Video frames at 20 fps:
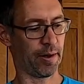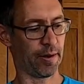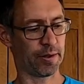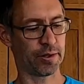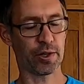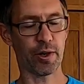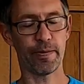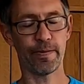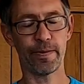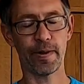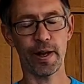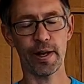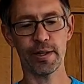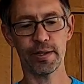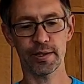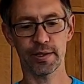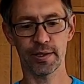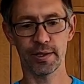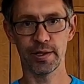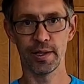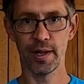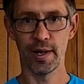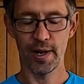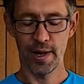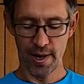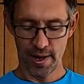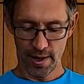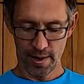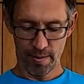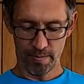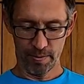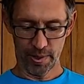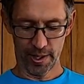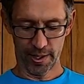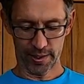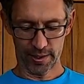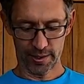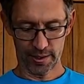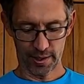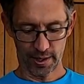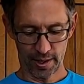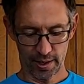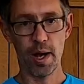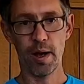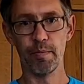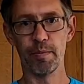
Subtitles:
soft flasks, but